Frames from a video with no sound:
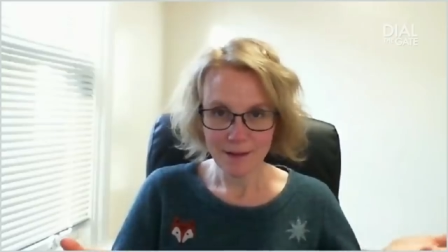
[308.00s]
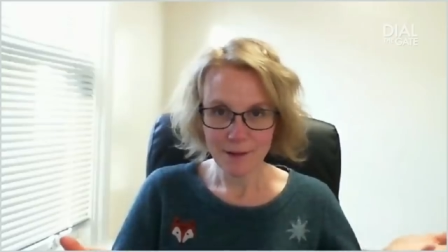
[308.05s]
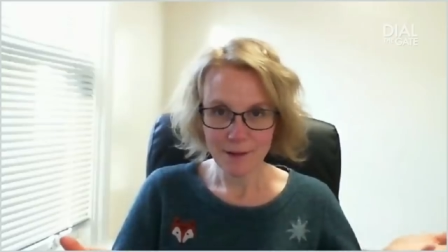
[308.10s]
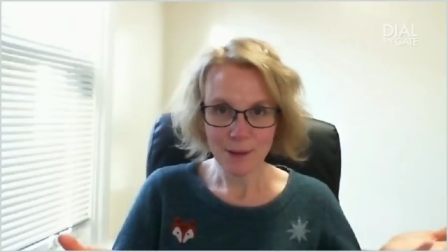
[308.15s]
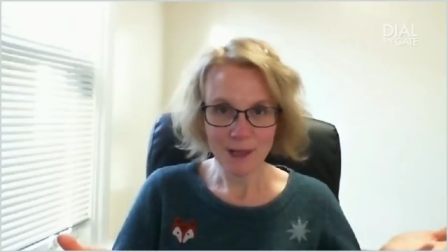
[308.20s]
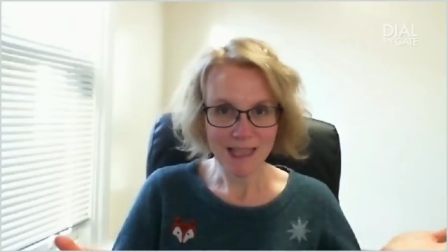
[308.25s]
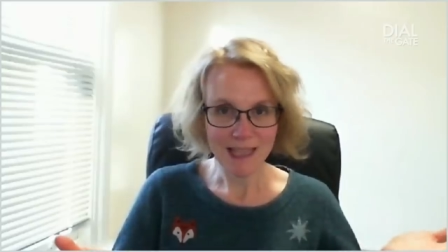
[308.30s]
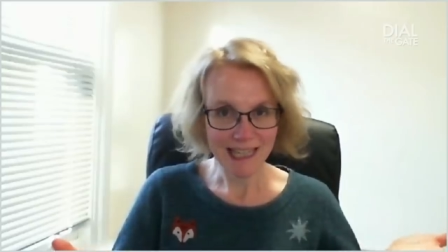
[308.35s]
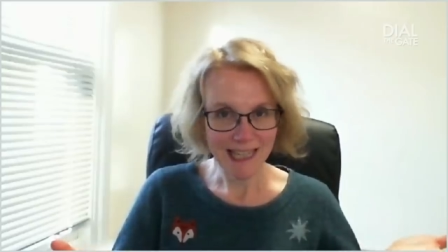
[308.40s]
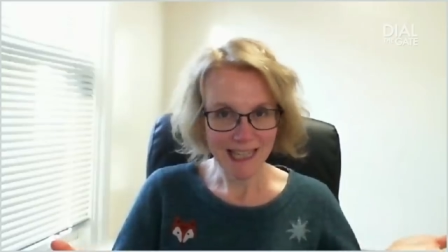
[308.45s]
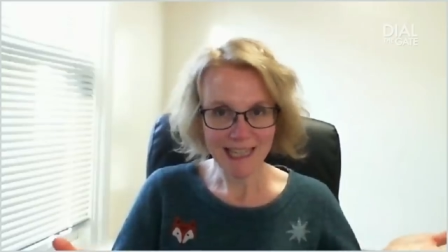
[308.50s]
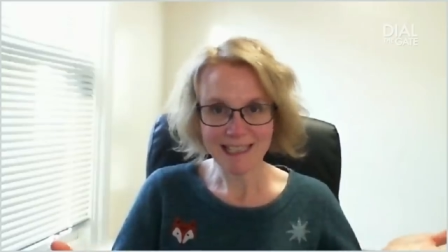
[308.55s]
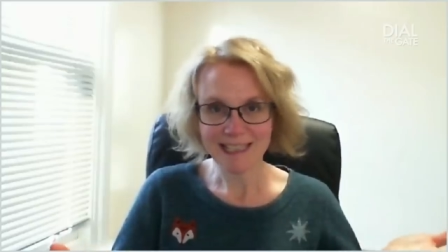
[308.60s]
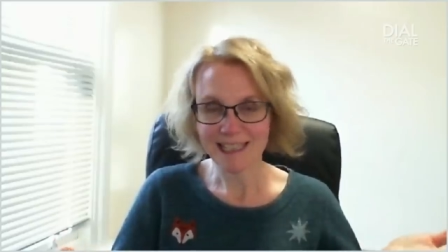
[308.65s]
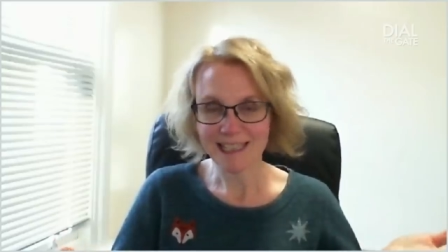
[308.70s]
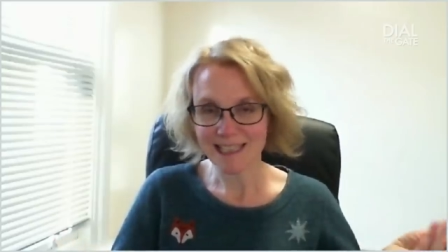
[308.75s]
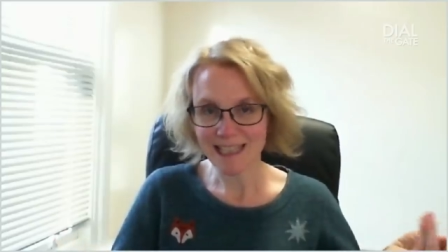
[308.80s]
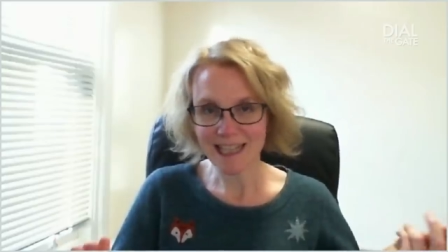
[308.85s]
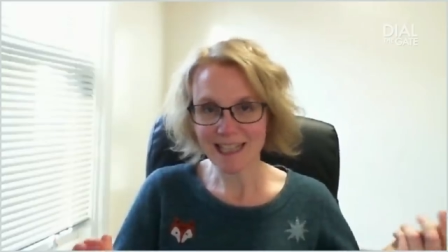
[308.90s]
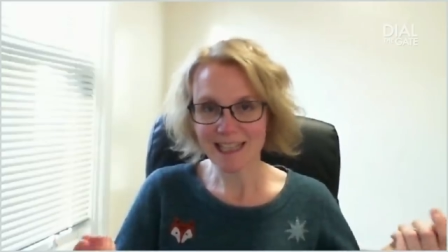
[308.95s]
Well, yes,
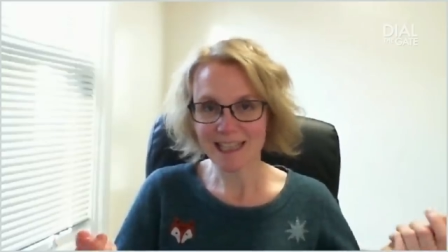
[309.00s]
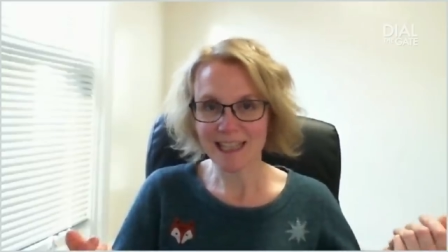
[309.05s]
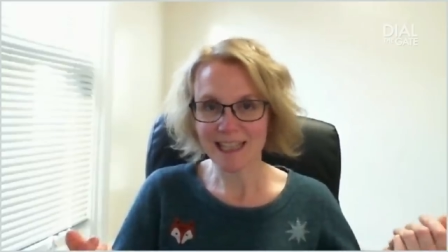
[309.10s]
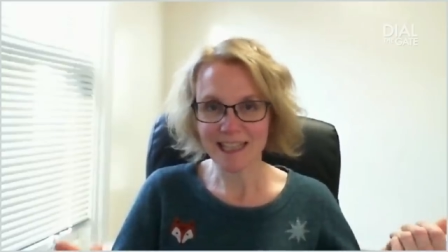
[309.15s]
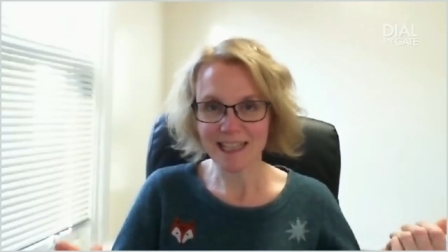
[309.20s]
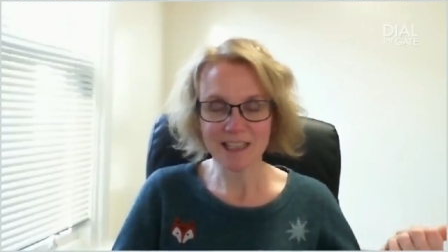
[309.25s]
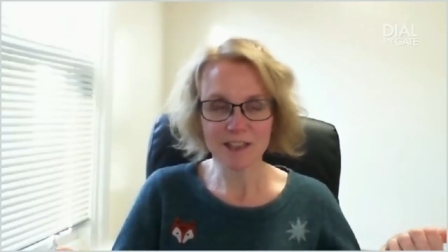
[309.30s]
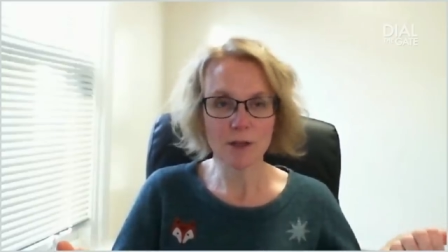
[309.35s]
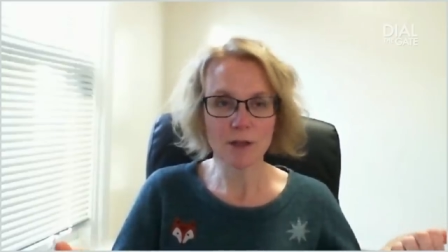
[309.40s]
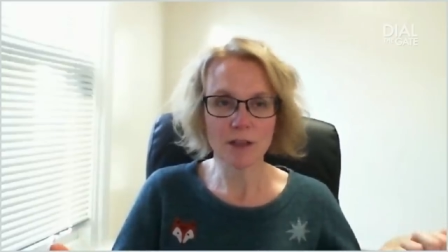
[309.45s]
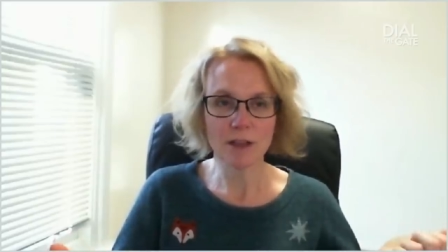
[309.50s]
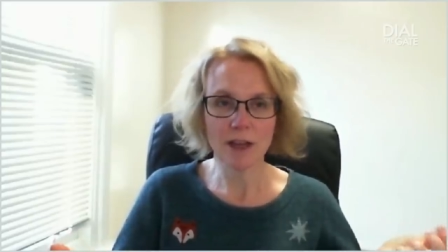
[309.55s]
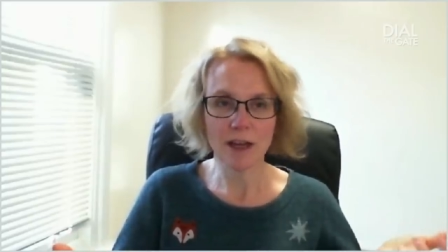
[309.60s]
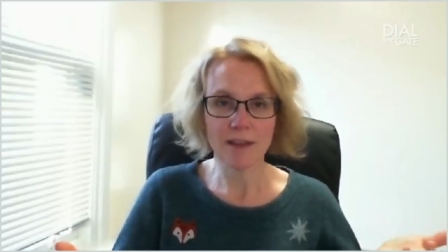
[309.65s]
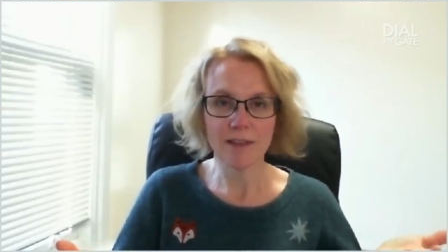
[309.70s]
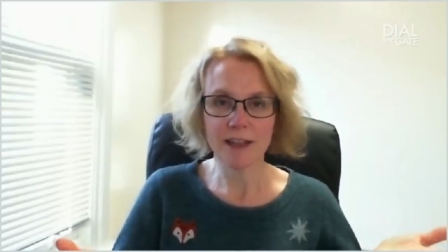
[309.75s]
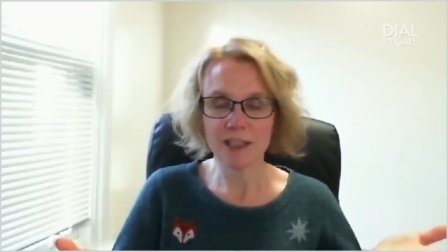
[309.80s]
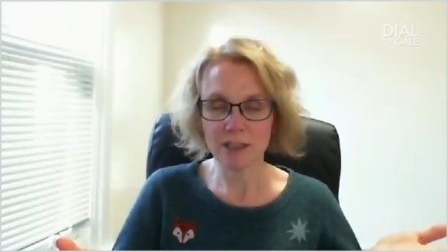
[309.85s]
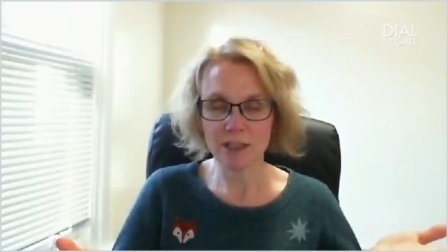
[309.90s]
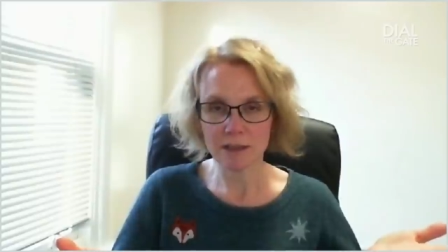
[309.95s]
exactly. And it's not like
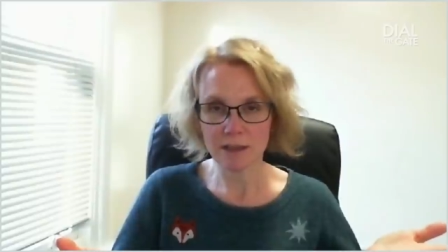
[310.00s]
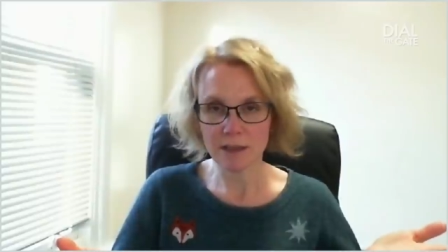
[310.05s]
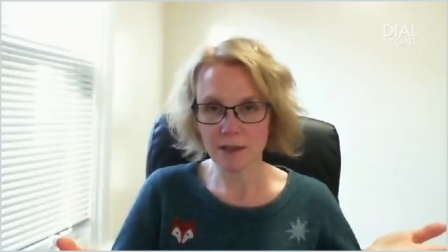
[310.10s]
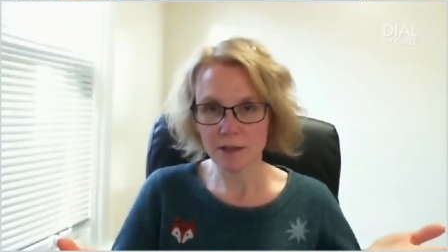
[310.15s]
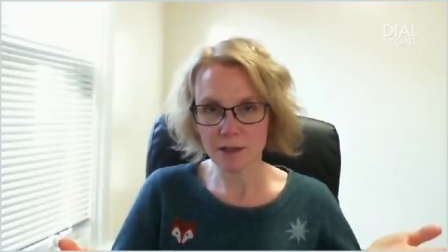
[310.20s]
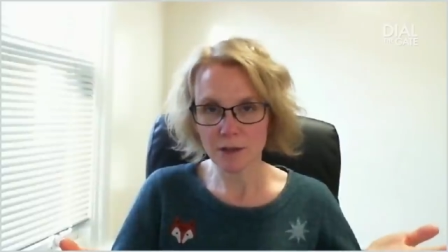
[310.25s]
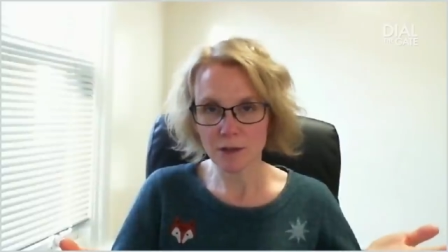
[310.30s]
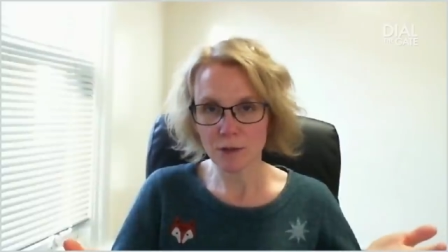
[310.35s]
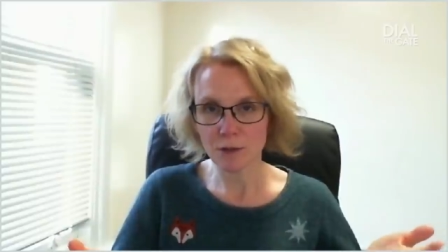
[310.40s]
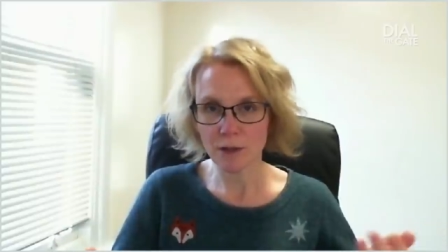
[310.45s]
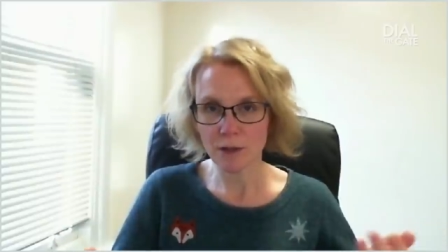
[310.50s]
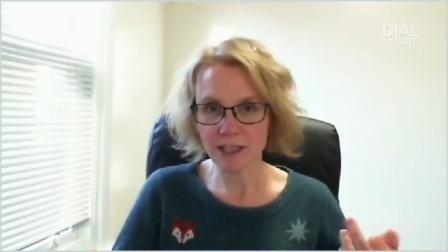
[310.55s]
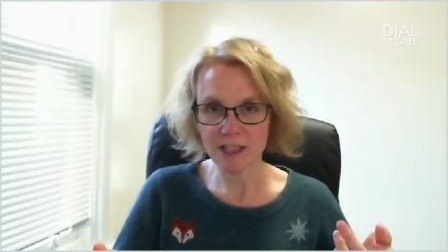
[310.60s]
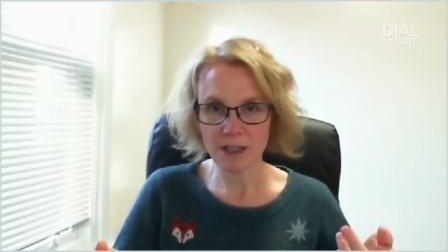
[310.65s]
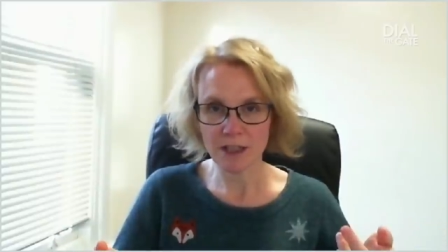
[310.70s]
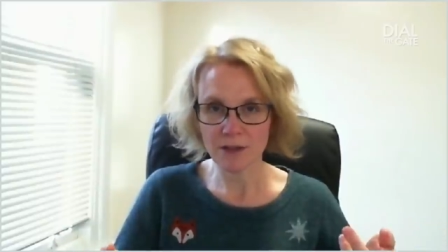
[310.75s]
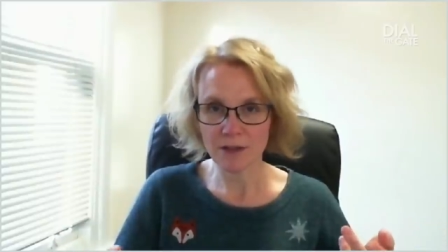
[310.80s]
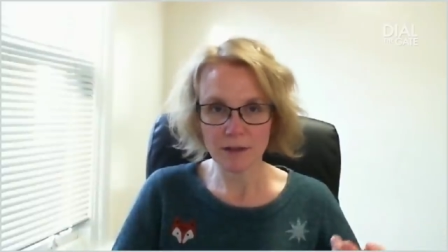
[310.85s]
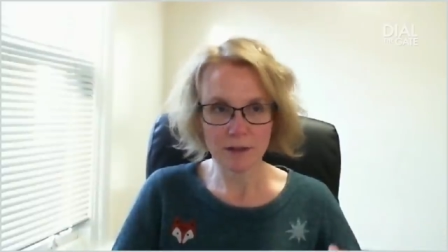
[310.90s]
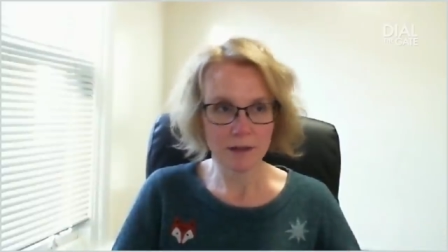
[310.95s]
they're just going to call each
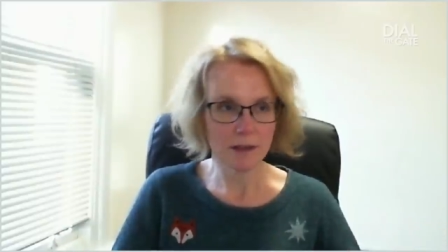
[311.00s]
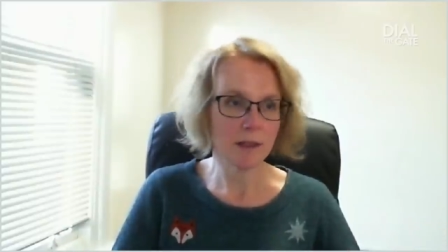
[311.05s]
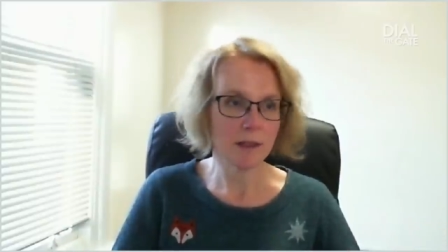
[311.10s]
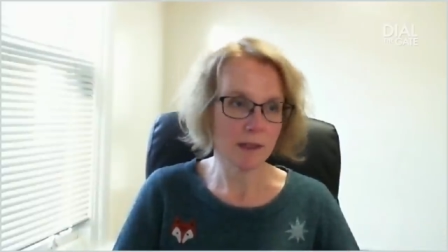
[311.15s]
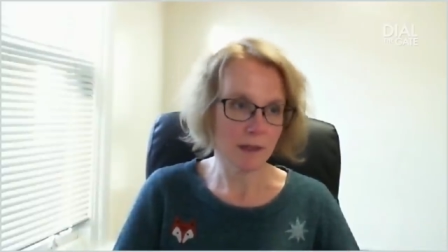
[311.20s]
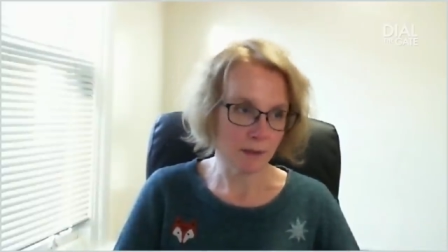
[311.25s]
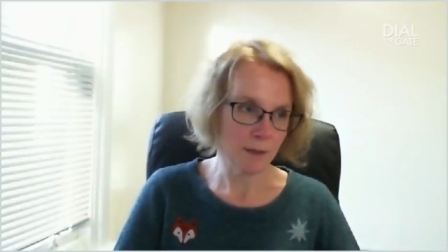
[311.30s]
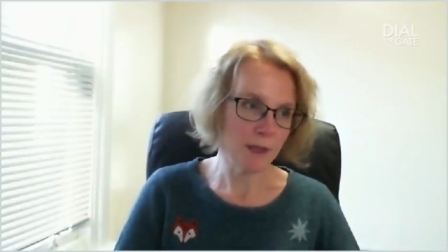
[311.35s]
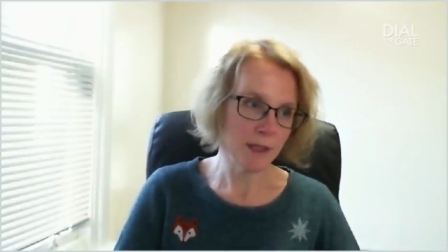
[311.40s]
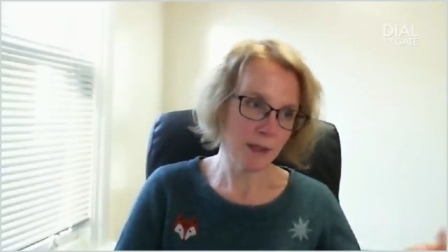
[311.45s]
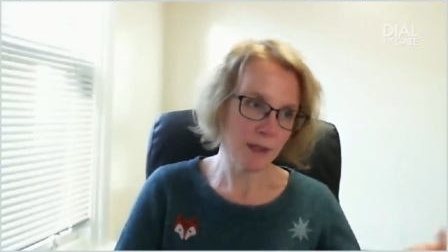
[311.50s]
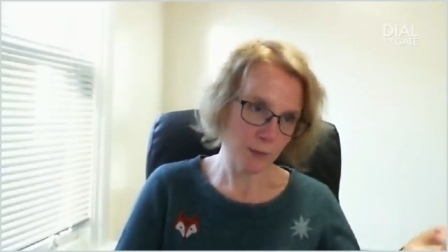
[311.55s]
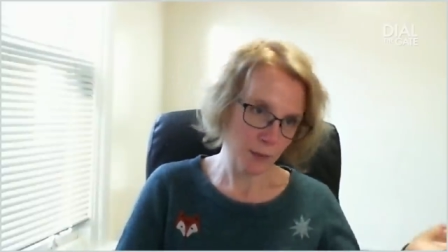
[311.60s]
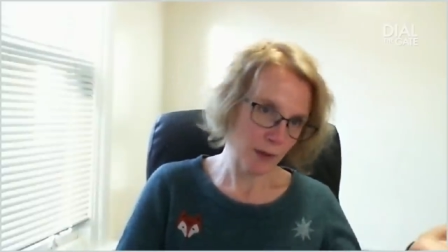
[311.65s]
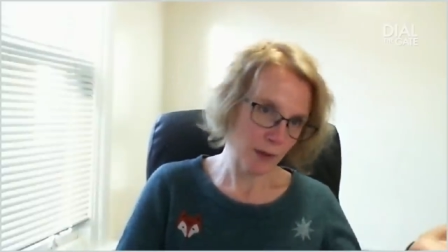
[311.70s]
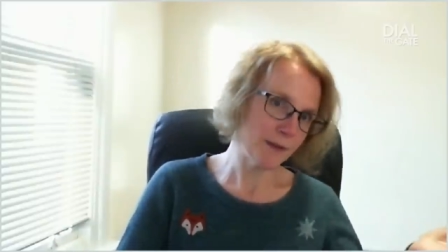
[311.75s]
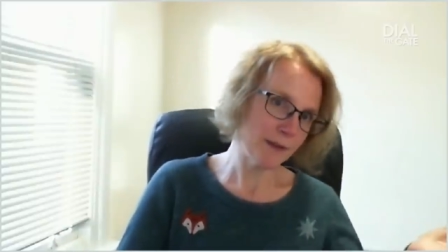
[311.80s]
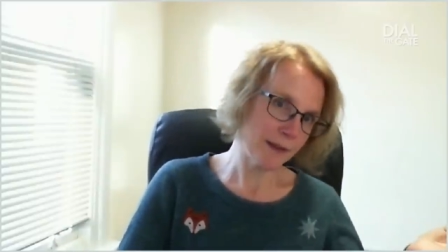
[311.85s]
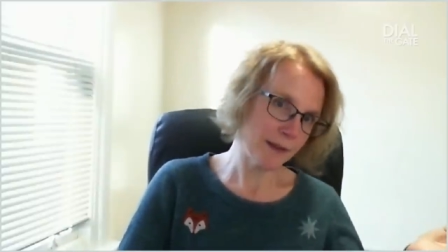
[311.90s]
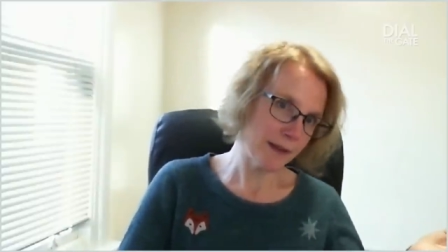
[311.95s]
other, you know, you
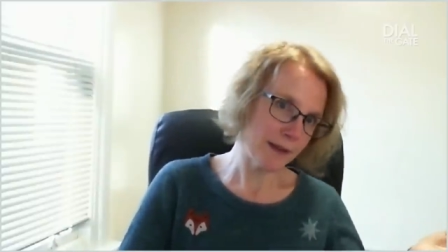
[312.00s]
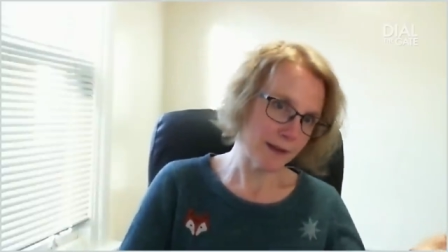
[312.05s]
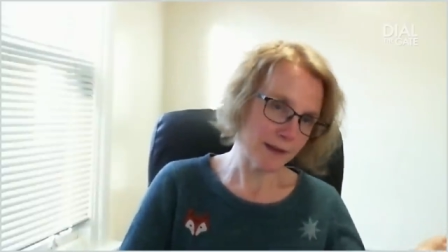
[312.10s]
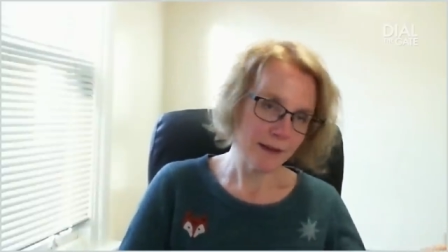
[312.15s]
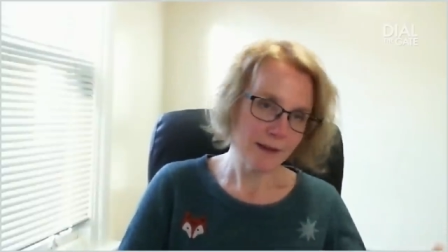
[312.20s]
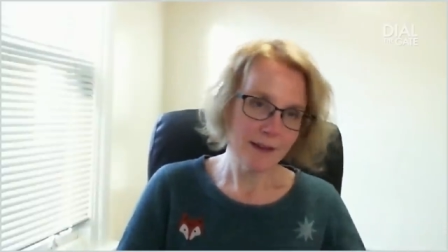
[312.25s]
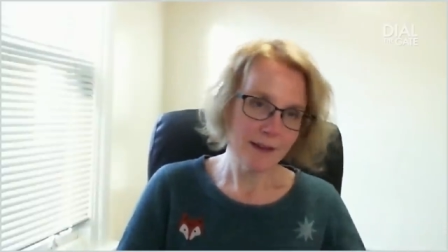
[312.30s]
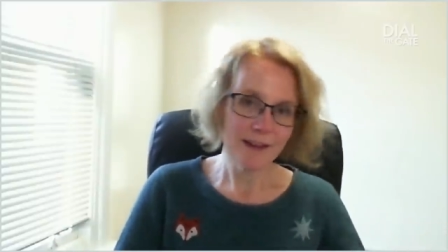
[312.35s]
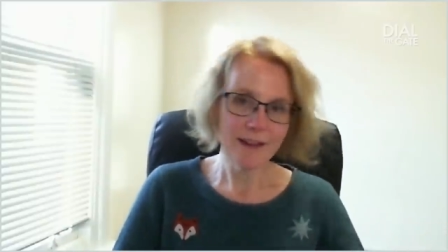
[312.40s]
over there.